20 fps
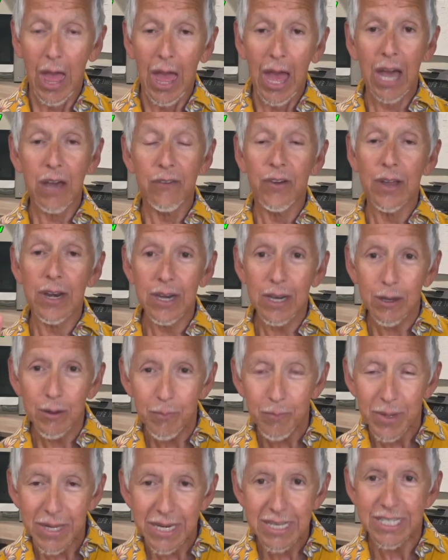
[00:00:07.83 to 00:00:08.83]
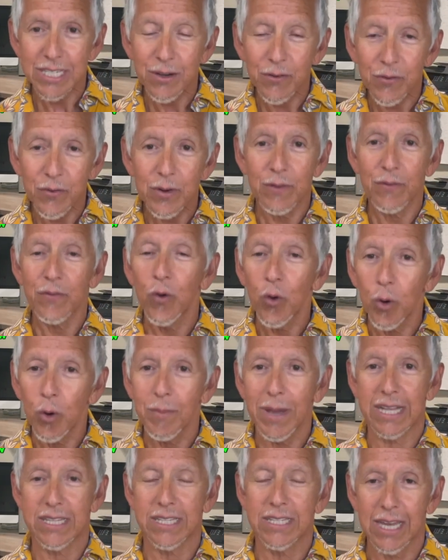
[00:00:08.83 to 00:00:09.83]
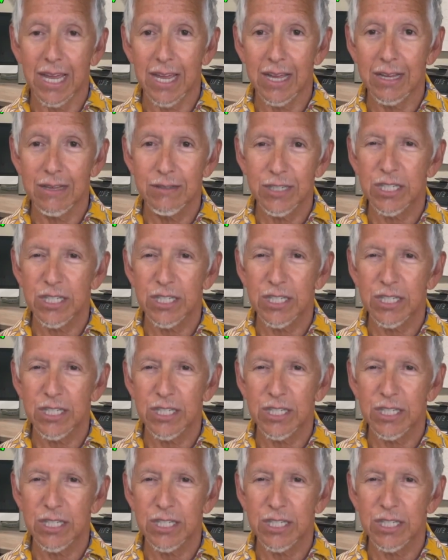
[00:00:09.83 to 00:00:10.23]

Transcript: I have a little bit different format today.